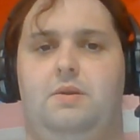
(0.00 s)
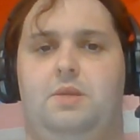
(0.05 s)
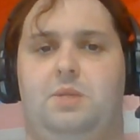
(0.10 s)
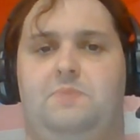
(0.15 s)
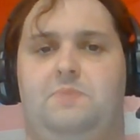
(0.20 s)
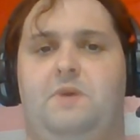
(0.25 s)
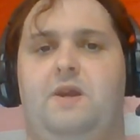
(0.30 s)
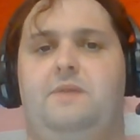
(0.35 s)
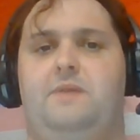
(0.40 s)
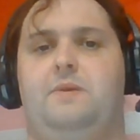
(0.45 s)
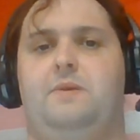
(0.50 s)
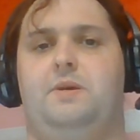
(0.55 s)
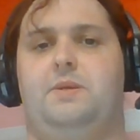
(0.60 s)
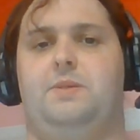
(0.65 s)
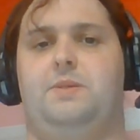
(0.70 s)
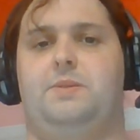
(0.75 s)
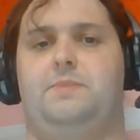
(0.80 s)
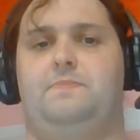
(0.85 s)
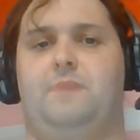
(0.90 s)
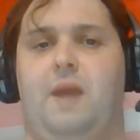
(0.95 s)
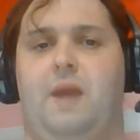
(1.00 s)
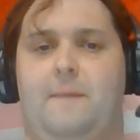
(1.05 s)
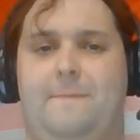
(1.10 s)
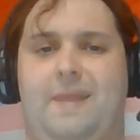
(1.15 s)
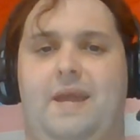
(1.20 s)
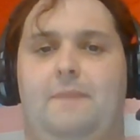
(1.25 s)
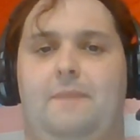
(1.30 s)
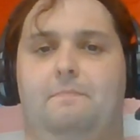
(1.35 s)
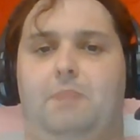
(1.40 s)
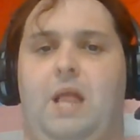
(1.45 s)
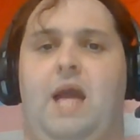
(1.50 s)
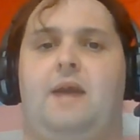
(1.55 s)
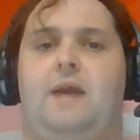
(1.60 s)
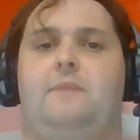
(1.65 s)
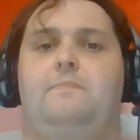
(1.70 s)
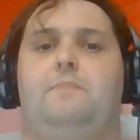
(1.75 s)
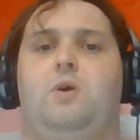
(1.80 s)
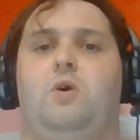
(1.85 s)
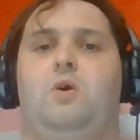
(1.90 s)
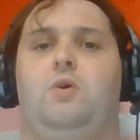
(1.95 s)
Despite this, and being
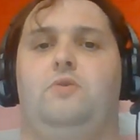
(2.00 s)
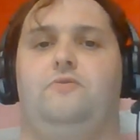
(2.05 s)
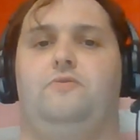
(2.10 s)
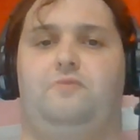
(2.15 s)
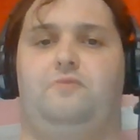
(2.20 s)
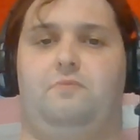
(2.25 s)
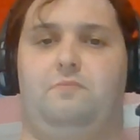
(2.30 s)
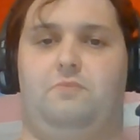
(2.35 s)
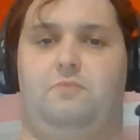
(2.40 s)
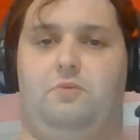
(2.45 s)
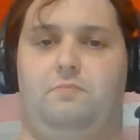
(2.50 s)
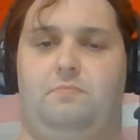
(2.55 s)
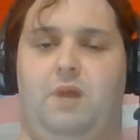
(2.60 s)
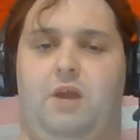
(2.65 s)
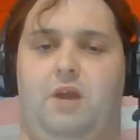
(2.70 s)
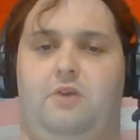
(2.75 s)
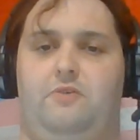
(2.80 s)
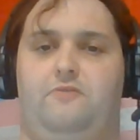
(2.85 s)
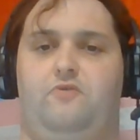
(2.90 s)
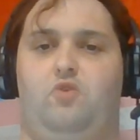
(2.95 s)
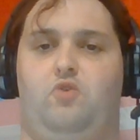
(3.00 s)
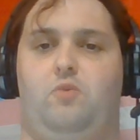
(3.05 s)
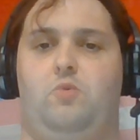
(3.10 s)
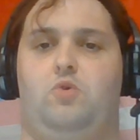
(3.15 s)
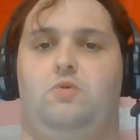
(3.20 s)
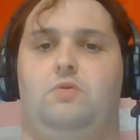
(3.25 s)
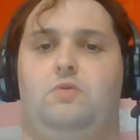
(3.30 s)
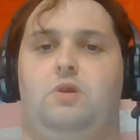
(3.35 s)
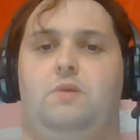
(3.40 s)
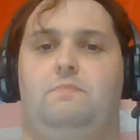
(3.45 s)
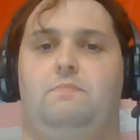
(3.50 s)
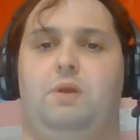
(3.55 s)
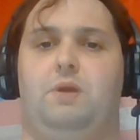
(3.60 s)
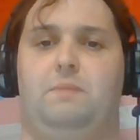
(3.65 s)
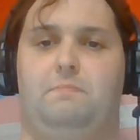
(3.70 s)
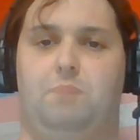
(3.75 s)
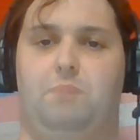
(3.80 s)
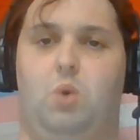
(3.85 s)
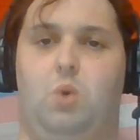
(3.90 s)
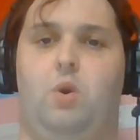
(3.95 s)
blackballed by her former
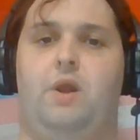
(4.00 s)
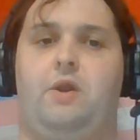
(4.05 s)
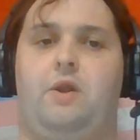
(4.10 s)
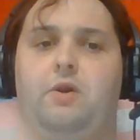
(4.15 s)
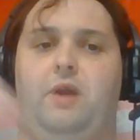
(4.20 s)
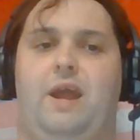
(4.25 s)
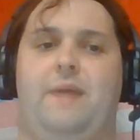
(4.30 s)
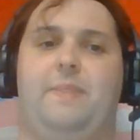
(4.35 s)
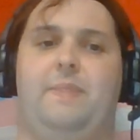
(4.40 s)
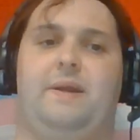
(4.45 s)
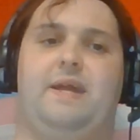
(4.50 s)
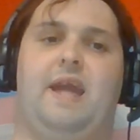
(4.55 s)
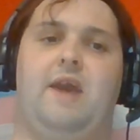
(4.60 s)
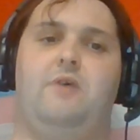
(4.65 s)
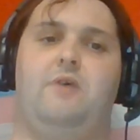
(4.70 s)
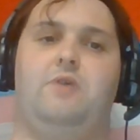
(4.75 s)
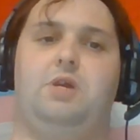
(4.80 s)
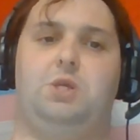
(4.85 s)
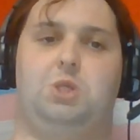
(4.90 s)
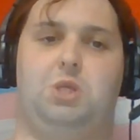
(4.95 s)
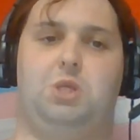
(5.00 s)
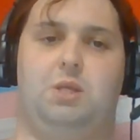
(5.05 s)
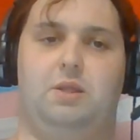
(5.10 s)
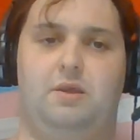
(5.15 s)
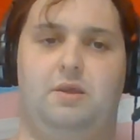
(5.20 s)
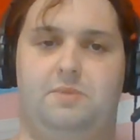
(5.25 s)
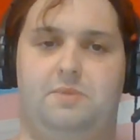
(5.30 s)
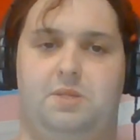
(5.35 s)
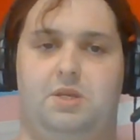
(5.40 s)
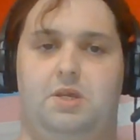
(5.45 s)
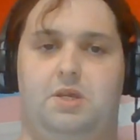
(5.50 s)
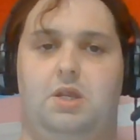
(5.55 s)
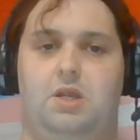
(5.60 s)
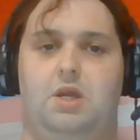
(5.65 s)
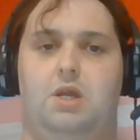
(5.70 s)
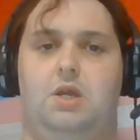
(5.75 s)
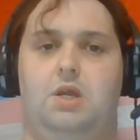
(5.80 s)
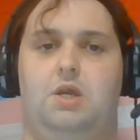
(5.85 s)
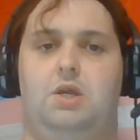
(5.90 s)
employer and the county she lives in,